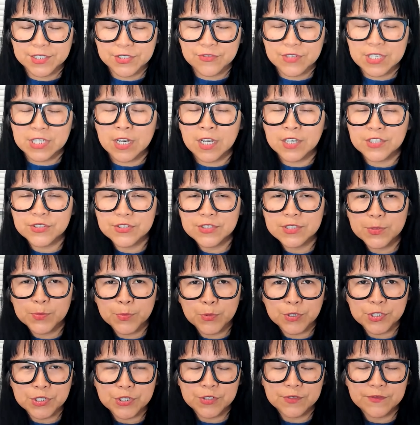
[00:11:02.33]
screen, not just a
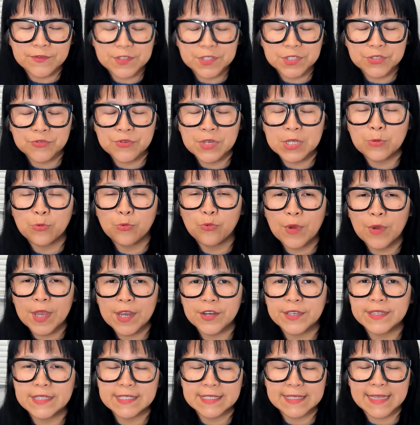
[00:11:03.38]
portion of the screen
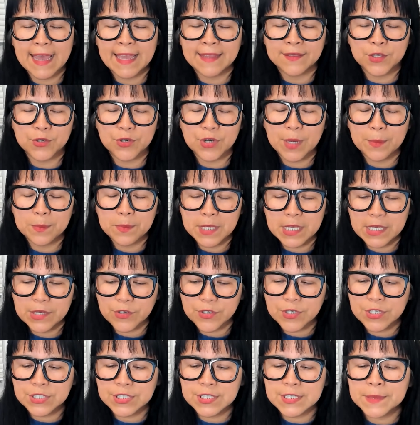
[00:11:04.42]
where the slander
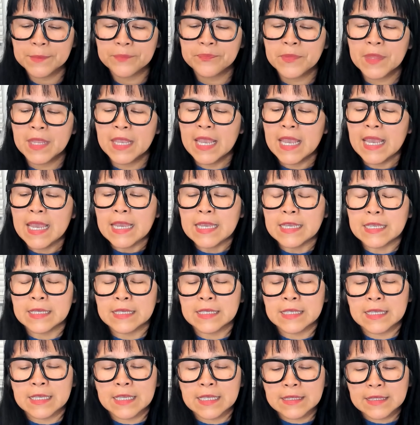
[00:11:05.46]
appears.
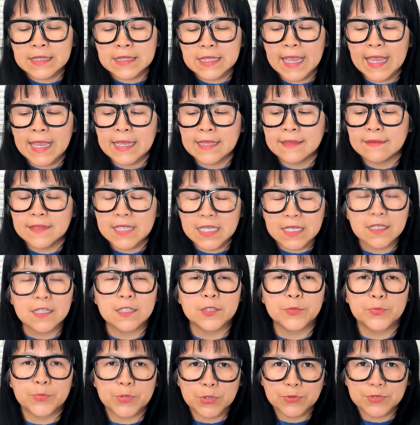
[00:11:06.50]
In a
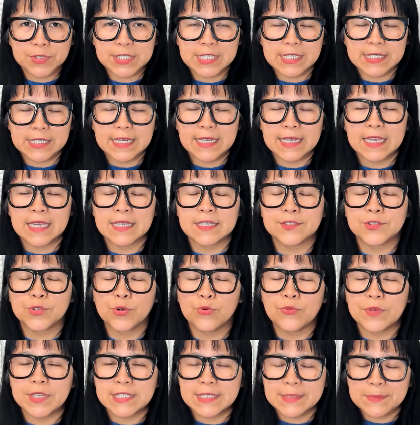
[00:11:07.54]
legal proceeding, it is
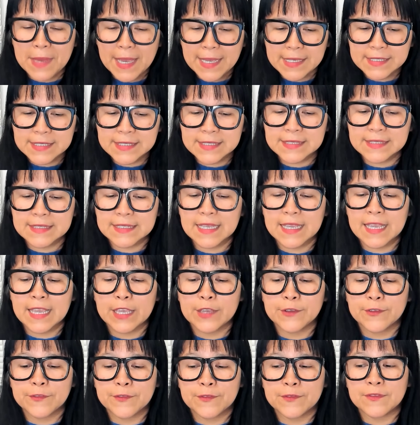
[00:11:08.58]
always best
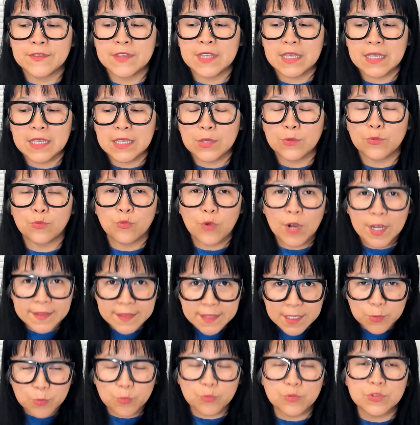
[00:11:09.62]
if the one
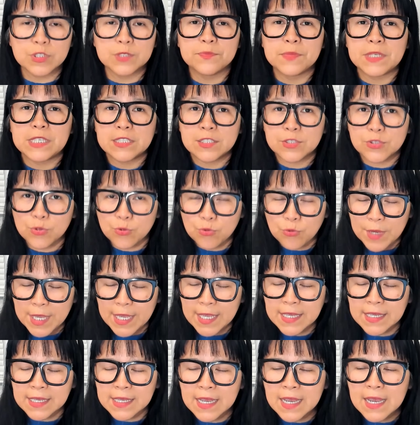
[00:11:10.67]
that will be
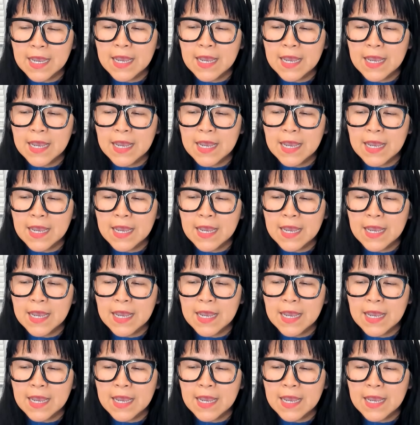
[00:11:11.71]
suing